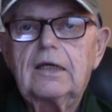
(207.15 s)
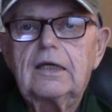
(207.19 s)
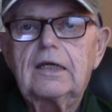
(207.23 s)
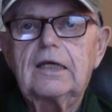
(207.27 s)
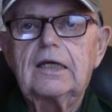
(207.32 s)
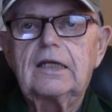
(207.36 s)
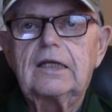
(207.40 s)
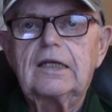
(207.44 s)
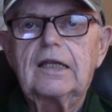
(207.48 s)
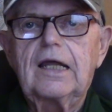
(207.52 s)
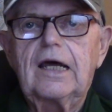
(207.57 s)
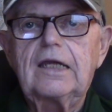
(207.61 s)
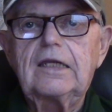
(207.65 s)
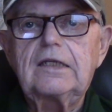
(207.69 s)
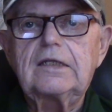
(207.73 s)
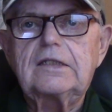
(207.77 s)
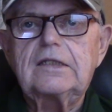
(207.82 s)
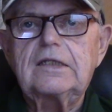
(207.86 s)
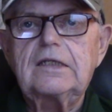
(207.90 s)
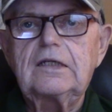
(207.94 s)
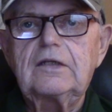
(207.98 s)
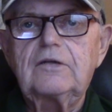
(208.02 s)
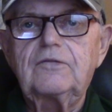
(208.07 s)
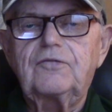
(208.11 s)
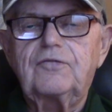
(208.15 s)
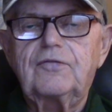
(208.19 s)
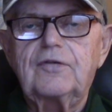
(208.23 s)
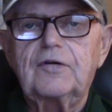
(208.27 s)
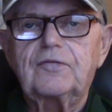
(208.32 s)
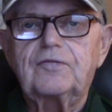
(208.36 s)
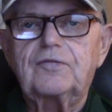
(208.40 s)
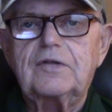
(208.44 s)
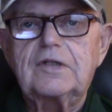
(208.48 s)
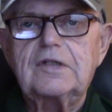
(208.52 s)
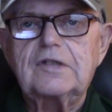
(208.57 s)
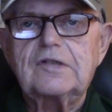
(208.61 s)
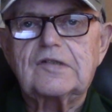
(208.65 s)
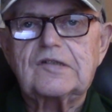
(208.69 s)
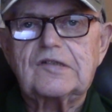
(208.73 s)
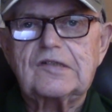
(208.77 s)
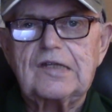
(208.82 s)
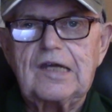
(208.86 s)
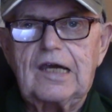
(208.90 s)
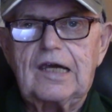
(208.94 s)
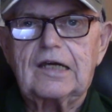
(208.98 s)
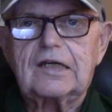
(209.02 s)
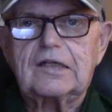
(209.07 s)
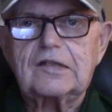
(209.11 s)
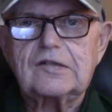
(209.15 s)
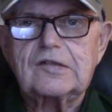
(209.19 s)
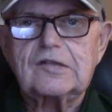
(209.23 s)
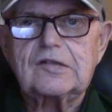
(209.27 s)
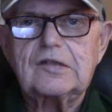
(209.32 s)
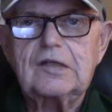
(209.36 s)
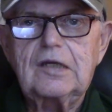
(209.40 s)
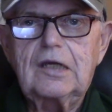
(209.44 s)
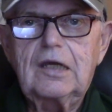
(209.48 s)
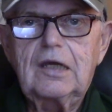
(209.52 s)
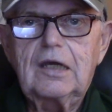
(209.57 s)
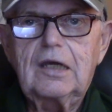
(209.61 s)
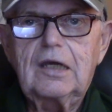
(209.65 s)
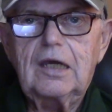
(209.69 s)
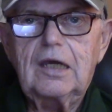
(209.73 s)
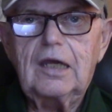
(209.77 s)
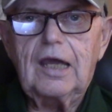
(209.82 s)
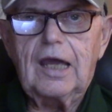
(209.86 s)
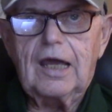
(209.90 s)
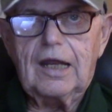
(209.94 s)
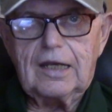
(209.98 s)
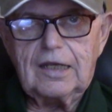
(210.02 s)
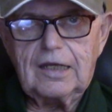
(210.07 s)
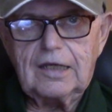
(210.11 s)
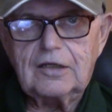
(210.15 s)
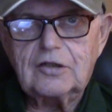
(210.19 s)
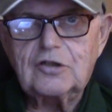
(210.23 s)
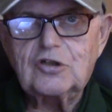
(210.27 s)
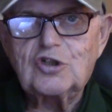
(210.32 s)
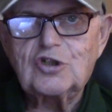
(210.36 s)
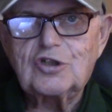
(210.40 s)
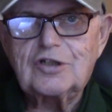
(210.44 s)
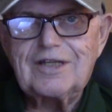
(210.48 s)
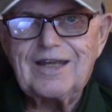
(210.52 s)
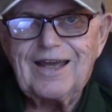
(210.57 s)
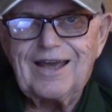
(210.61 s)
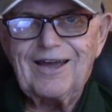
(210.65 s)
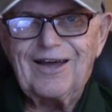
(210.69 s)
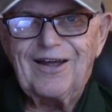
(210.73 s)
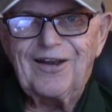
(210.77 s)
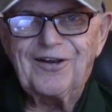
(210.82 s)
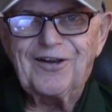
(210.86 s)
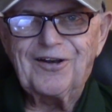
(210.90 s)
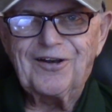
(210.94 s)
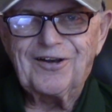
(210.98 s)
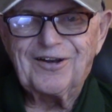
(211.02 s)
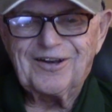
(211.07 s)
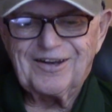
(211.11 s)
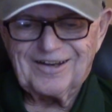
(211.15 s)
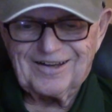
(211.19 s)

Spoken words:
1956 at age 10.